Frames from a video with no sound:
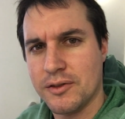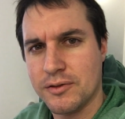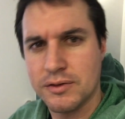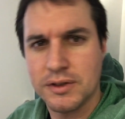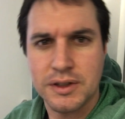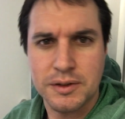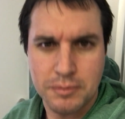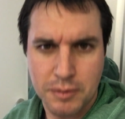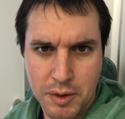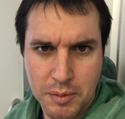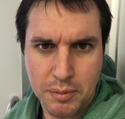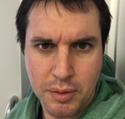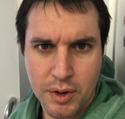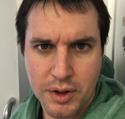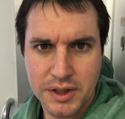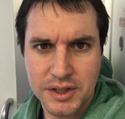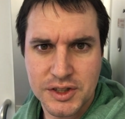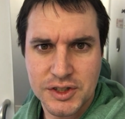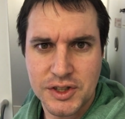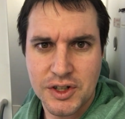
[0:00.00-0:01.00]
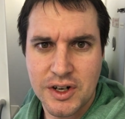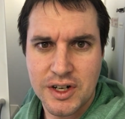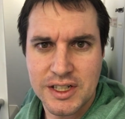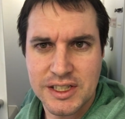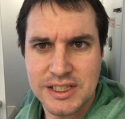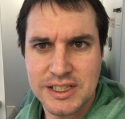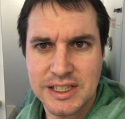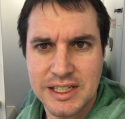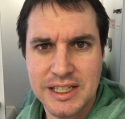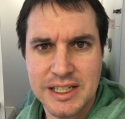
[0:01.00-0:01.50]
of where my body's trying to
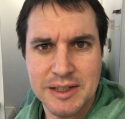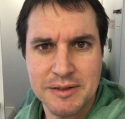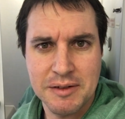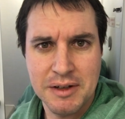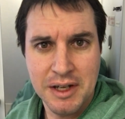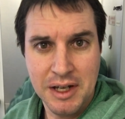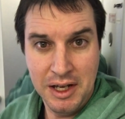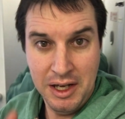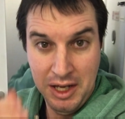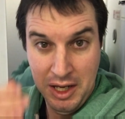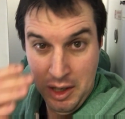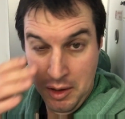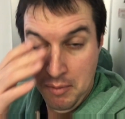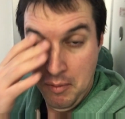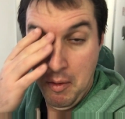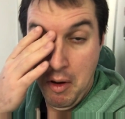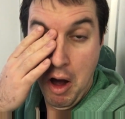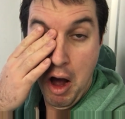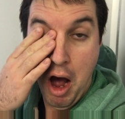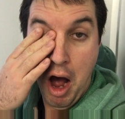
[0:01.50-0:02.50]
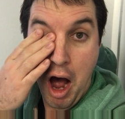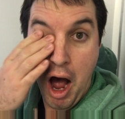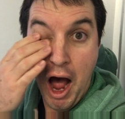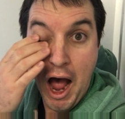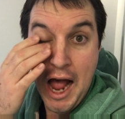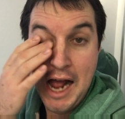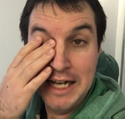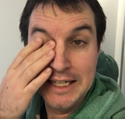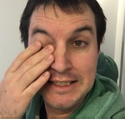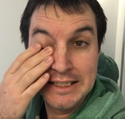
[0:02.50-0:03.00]
sleep. My
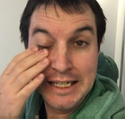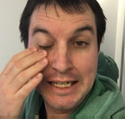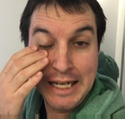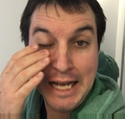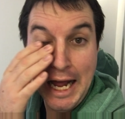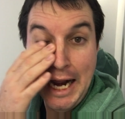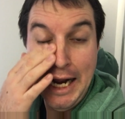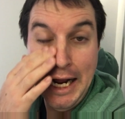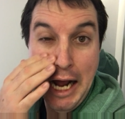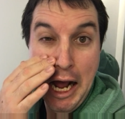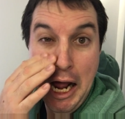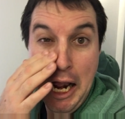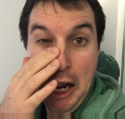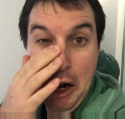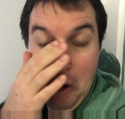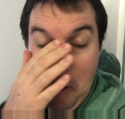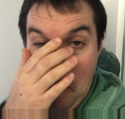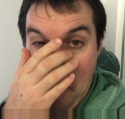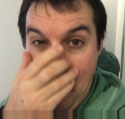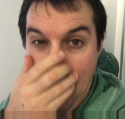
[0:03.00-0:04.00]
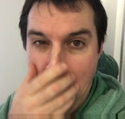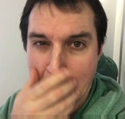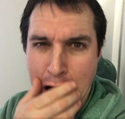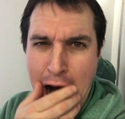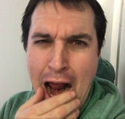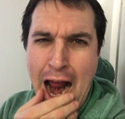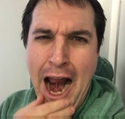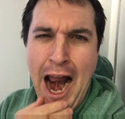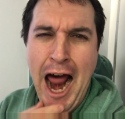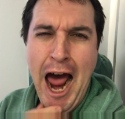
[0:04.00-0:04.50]
eyes are getting a little bit
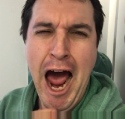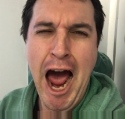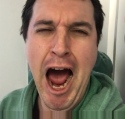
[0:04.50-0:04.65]
red,